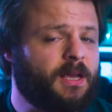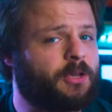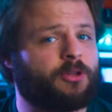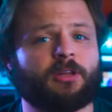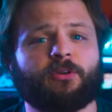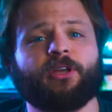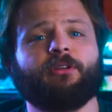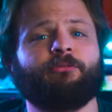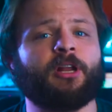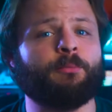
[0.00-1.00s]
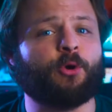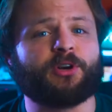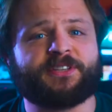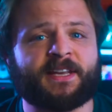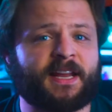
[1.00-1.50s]
You're not going to film your
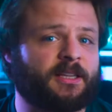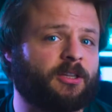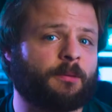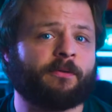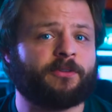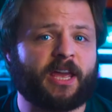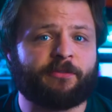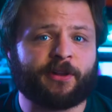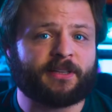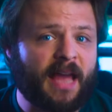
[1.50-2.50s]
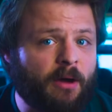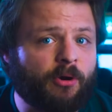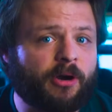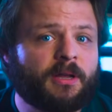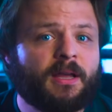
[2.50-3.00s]
scene at the top of the Eiffel
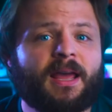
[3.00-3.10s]
Tower,